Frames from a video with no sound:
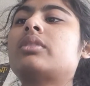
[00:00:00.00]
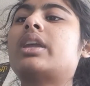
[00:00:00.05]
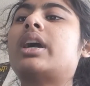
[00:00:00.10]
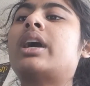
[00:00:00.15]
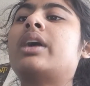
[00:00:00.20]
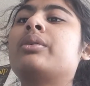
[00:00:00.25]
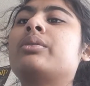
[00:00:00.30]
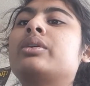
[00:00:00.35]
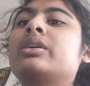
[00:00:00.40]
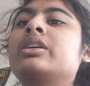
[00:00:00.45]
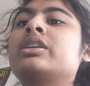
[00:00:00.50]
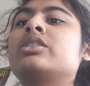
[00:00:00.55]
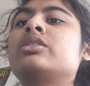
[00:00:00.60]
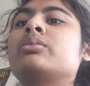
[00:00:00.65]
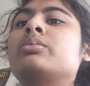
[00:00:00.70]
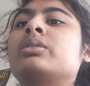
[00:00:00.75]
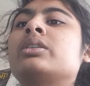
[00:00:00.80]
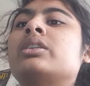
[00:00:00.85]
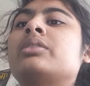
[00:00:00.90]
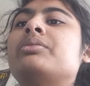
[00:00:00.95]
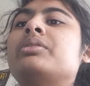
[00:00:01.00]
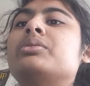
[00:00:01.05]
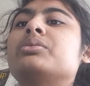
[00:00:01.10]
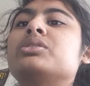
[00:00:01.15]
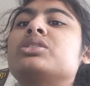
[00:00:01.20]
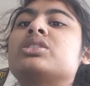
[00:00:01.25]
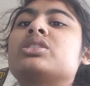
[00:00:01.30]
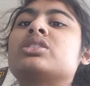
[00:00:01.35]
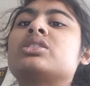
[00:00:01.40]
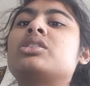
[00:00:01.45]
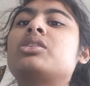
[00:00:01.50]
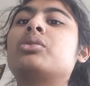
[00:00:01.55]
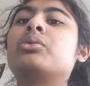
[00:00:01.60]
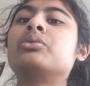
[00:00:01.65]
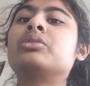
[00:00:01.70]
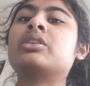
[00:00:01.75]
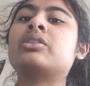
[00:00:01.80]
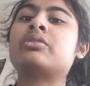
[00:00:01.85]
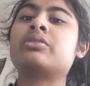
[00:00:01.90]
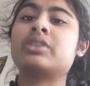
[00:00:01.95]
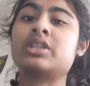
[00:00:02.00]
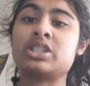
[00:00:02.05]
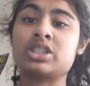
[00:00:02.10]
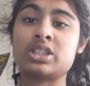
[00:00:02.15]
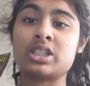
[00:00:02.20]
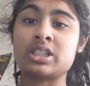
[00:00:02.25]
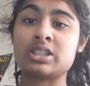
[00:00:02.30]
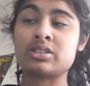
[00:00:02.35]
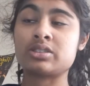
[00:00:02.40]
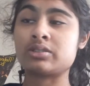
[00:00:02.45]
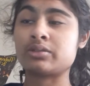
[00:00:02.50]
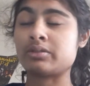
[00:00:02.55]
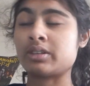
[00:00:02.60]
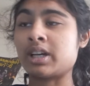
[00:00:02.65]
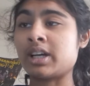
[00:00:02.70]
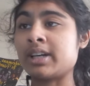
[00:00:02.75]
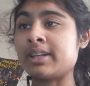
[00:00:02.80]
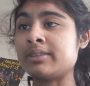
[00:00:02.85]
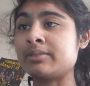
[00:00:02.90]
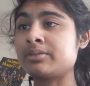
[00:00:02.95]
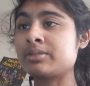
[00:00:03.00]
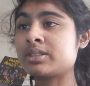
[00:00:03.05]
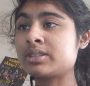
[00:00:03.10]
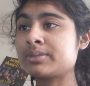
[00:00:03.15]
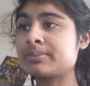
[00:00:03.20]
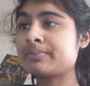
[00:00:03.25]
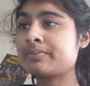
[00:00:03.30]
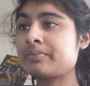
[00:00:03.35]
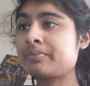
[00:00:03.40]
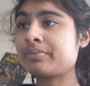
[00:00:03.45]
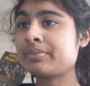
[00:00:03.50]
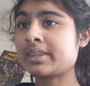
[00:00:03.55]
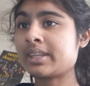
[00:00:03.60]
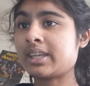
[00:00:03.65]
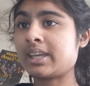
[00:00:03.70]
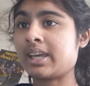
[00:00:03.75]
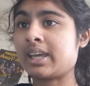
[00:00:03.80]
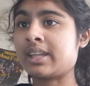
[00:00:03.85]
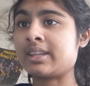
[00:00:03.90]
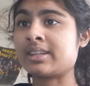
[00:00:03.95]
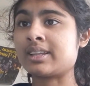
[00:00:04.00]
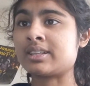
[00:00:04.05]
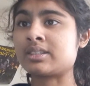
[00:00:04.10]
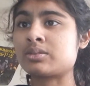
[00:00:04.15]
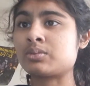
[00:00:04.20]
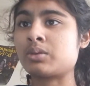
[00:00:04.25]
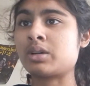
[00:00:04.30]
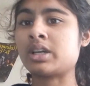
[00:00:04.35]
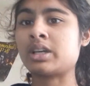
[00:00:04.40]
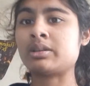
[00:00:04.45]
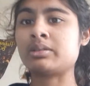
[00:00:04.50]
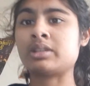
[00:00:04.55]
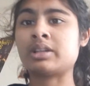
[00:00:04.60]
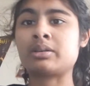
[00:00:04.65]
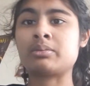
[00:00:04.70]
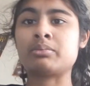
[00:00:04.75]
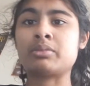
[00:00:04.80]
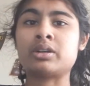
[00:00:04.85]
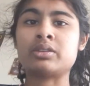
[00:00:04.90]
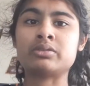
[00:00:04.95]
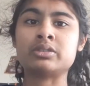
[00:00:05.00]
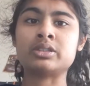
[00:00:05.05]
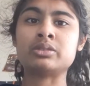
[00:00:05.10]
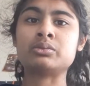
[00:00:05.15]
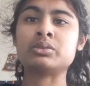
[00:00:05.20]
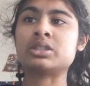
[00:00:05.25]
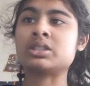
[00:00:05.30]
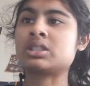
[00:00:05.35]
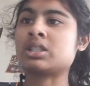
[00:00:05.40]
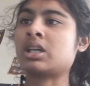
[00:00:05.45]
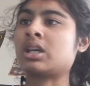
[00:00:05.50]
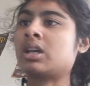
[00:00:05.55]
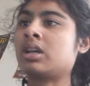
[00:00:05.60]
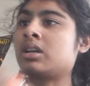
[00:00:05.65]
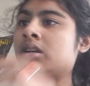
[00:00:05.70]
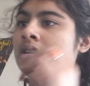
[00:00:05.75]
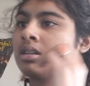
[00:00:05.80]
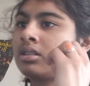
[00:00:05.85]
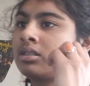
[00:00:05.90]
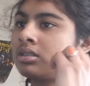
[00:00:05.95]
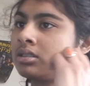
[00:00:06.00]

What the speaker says: I really do believe he was just the only fish that survived. And that's why, like, Marvin was like.